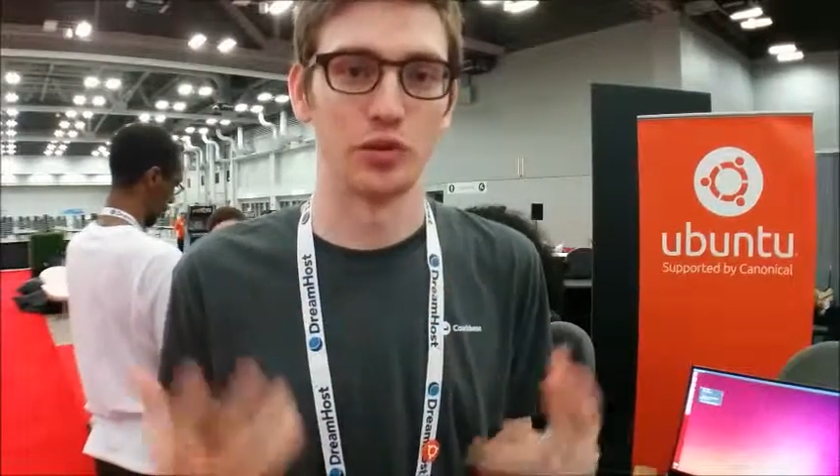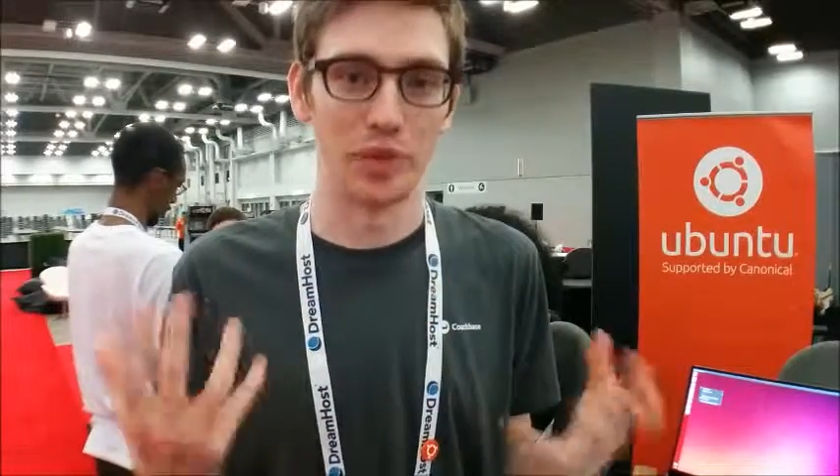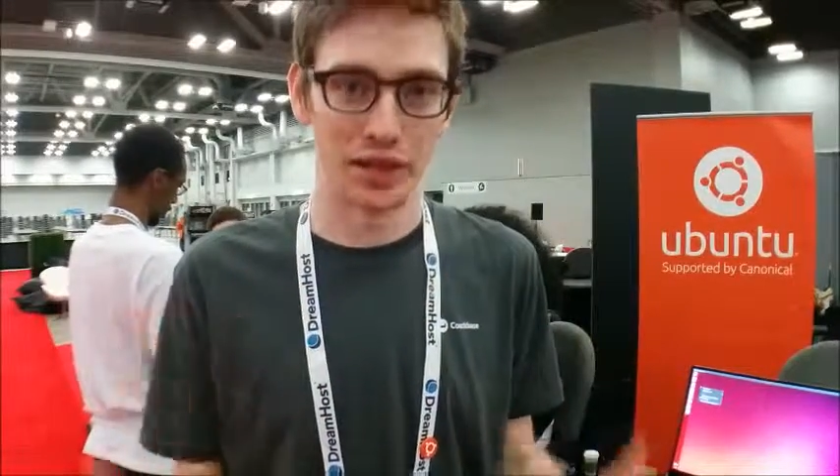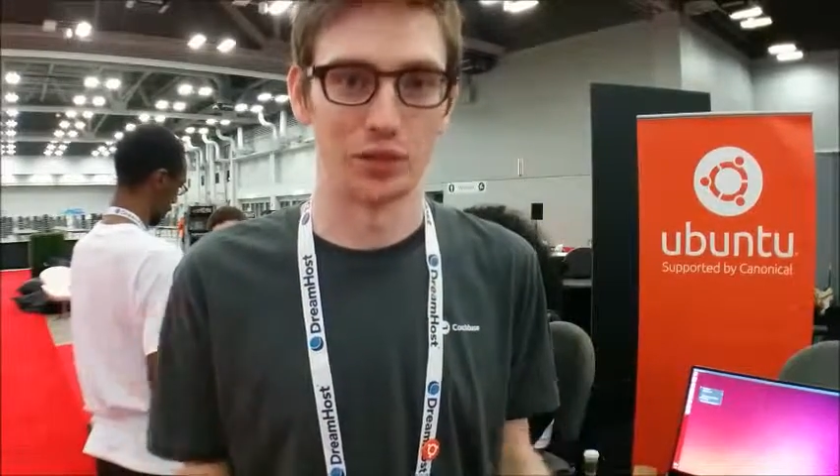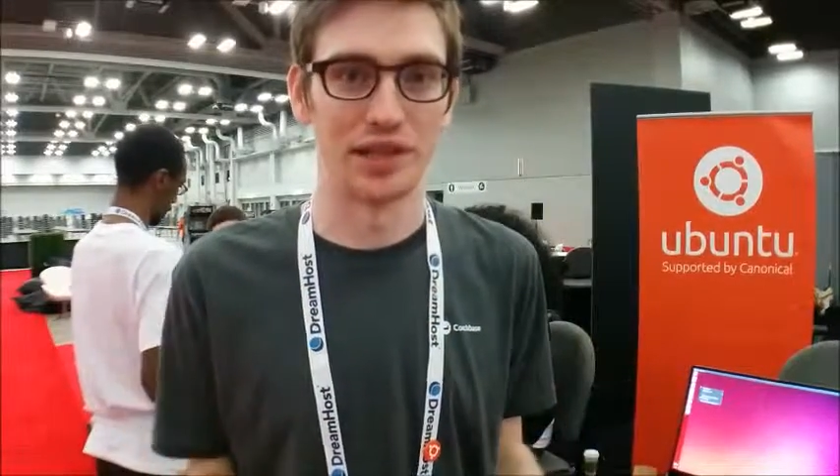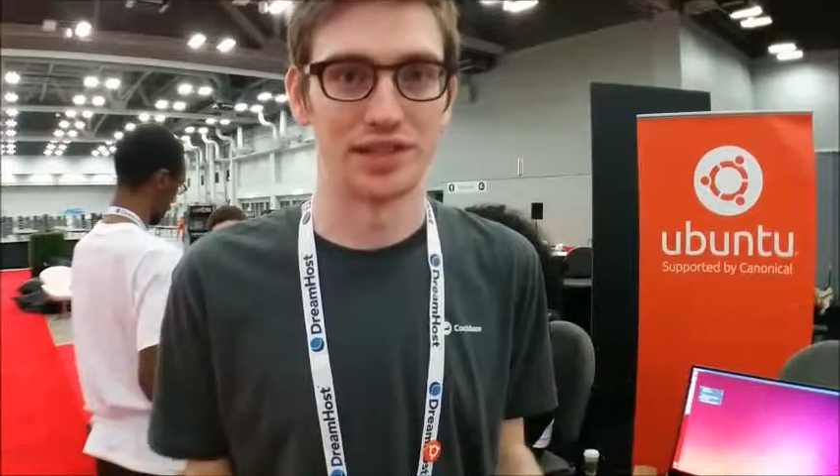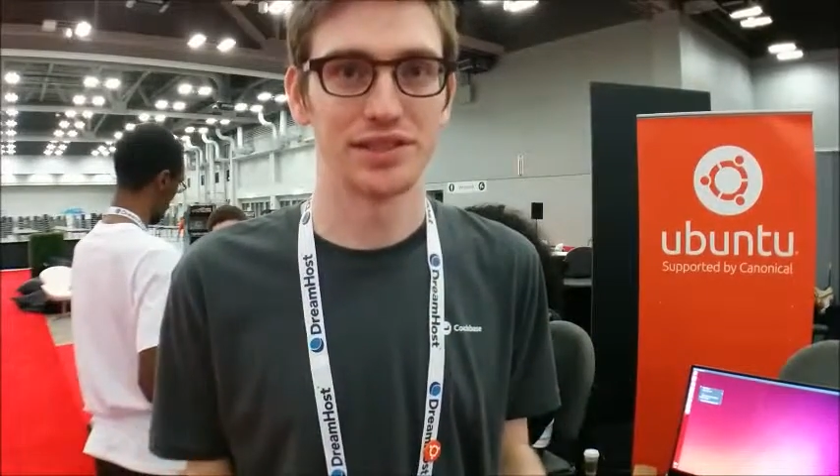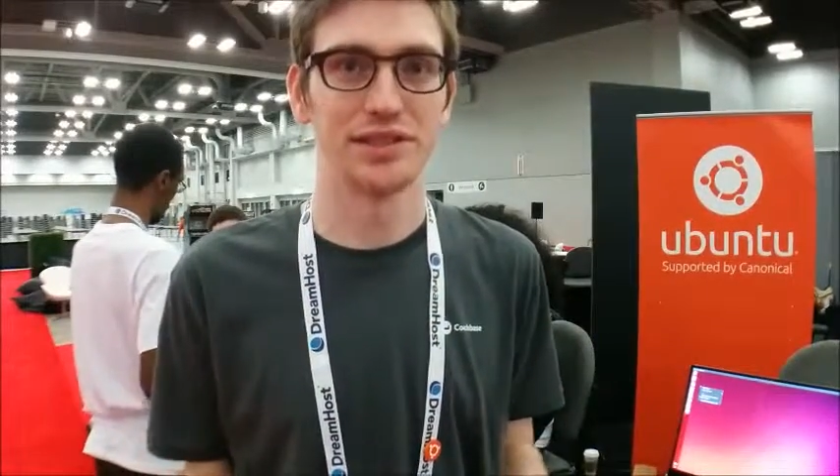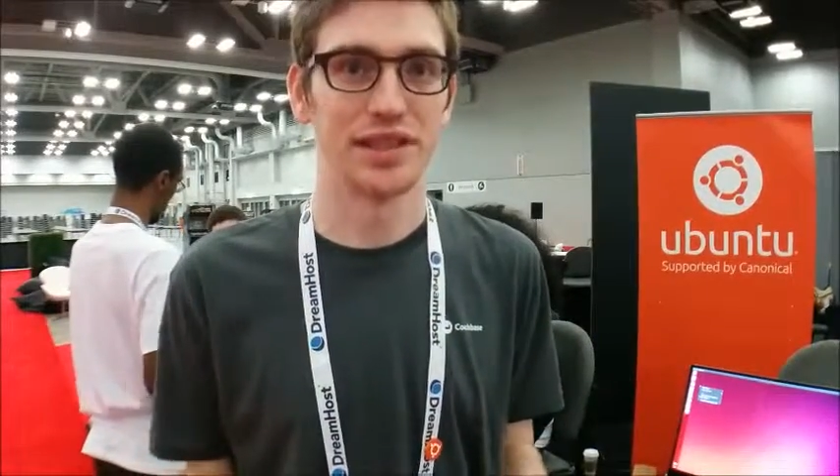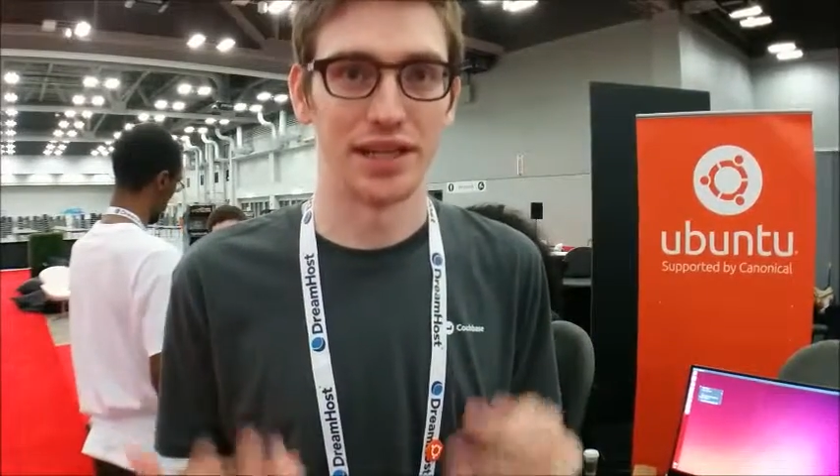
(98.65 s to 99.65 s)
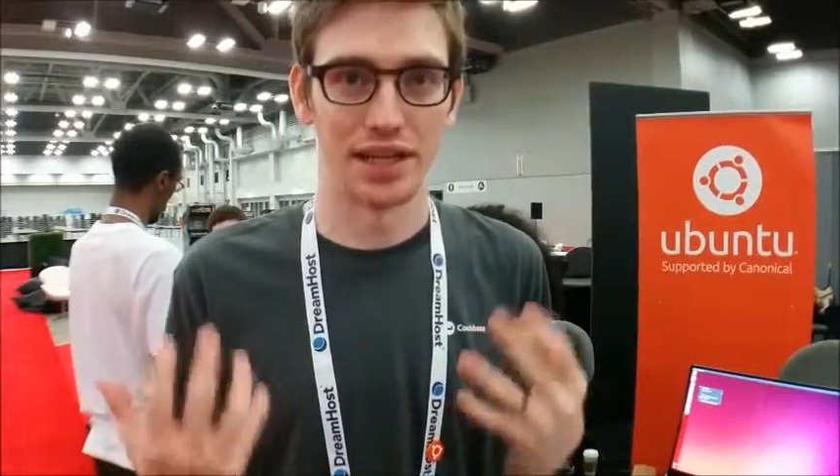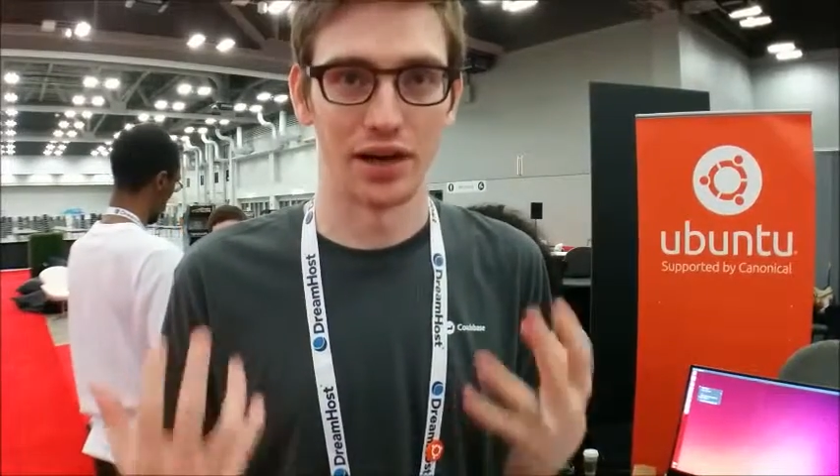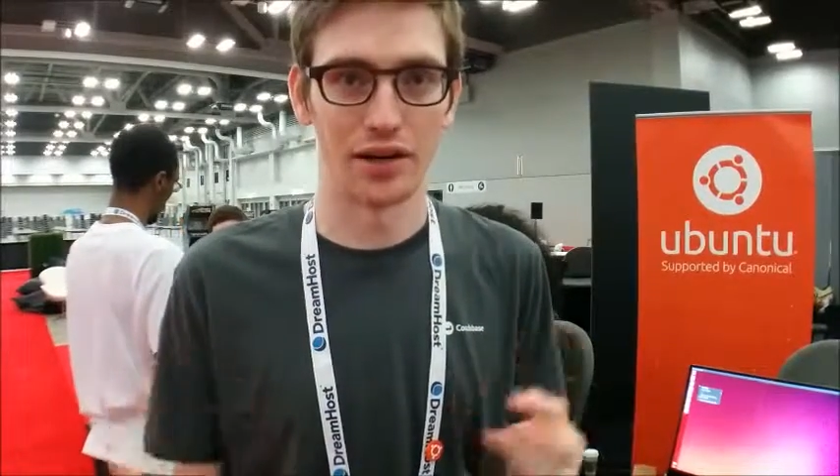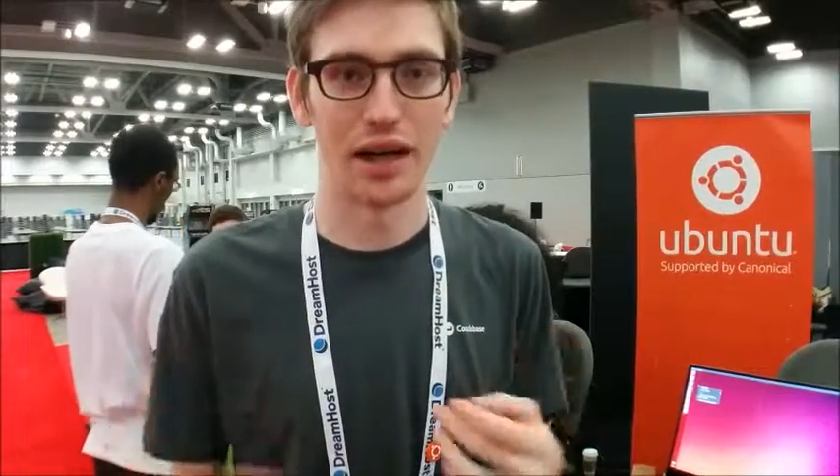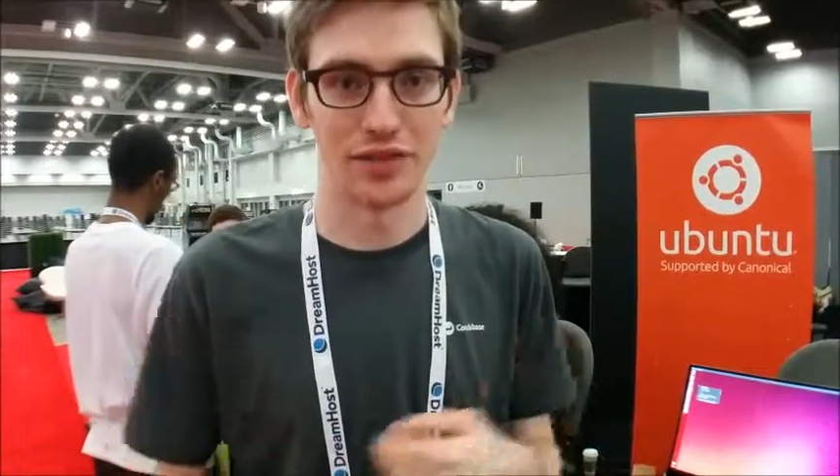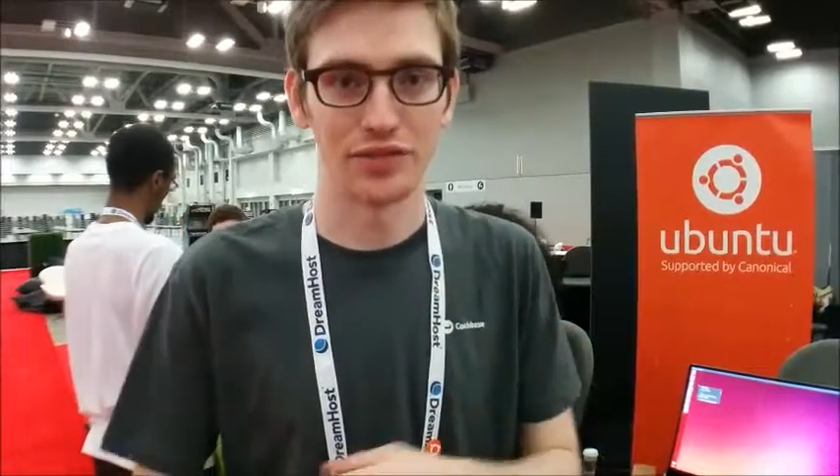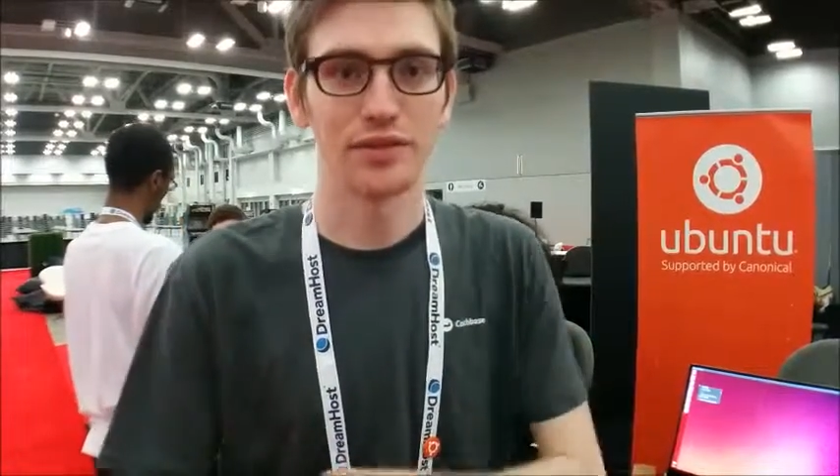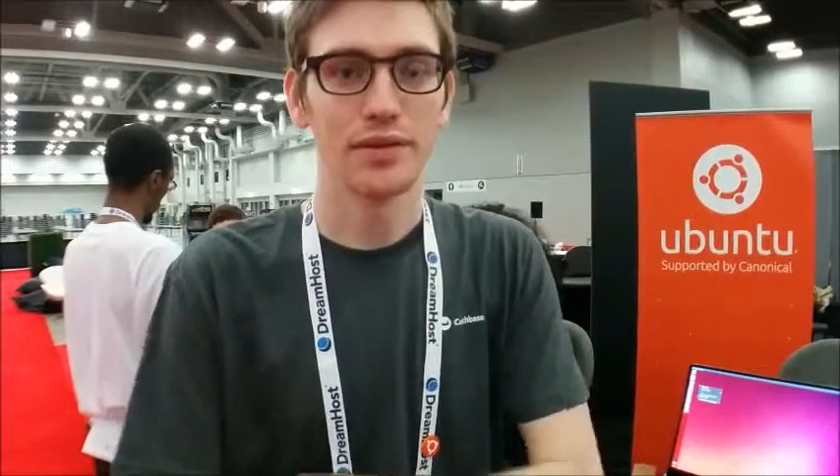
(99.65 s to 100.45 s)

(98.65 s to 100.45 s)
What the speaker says: ubiquitous in our lives.